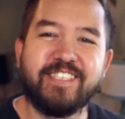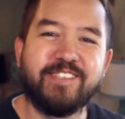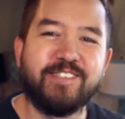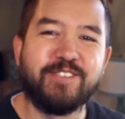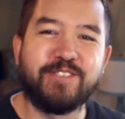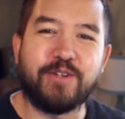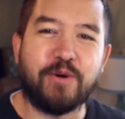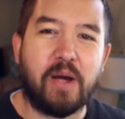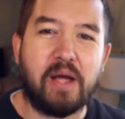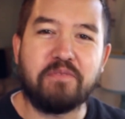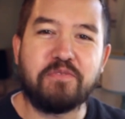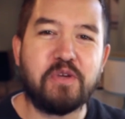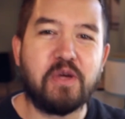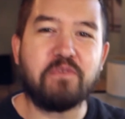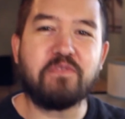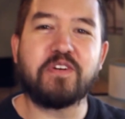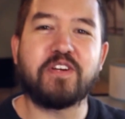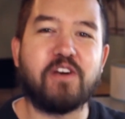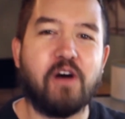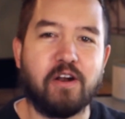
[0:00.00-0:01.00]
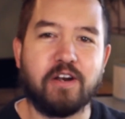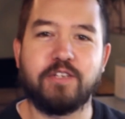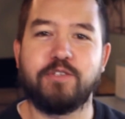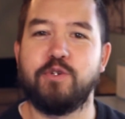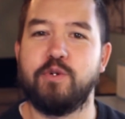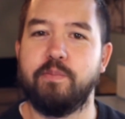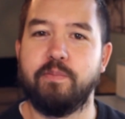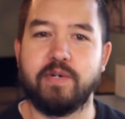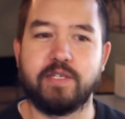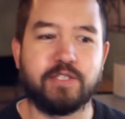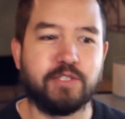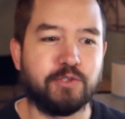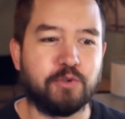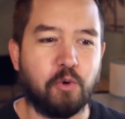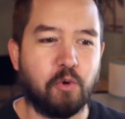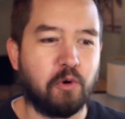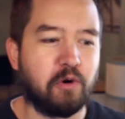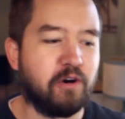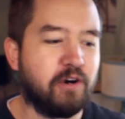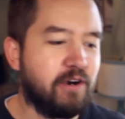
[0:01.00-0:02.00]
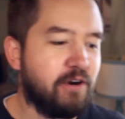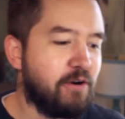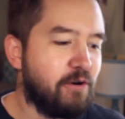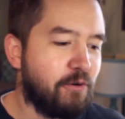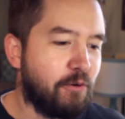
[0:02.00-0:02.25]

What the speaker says: So have you ever gone into a bookstore,